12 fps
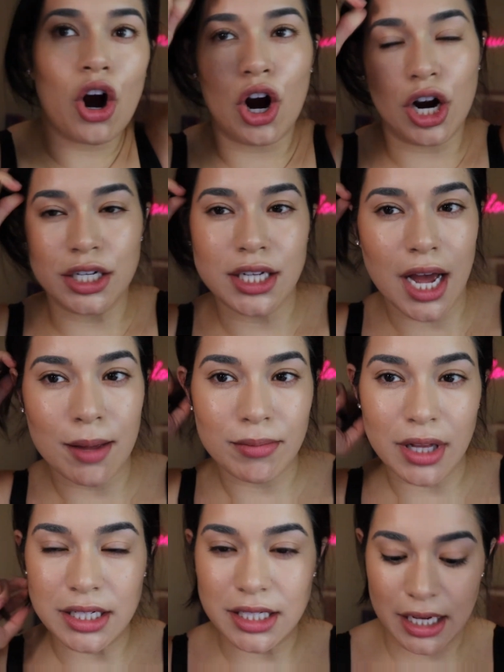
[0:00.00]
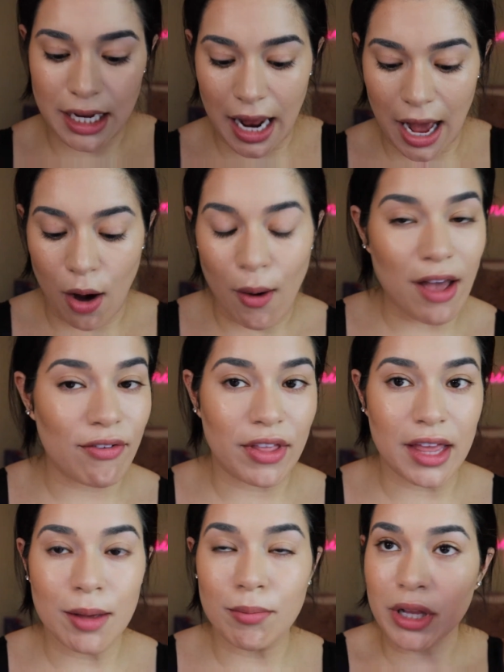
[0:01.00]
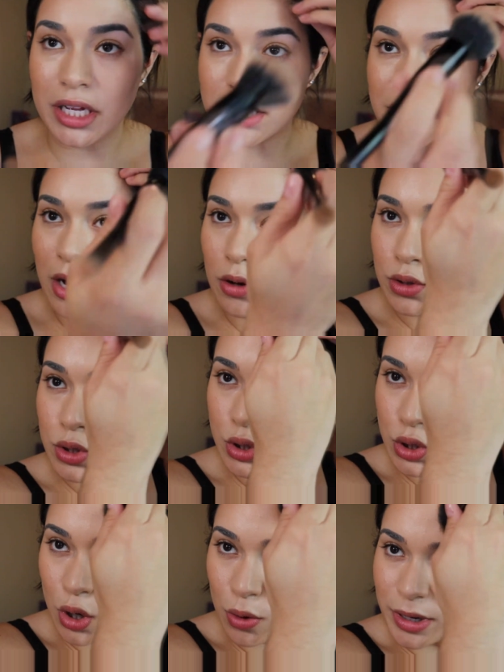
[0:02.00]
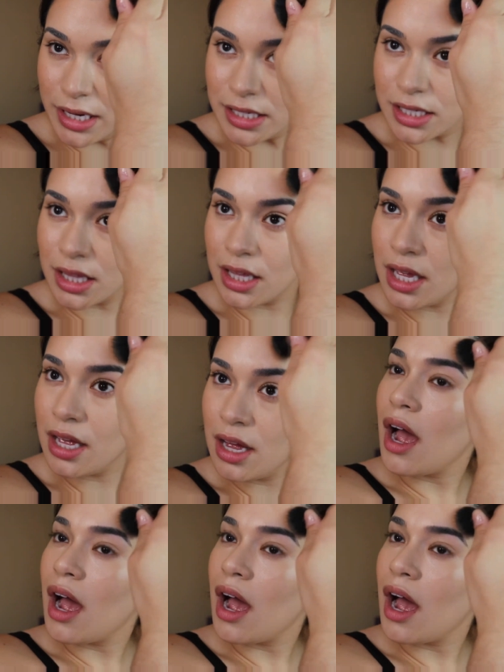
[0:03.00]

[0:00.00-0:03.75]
hard time blending it out. I think it blends out so easily.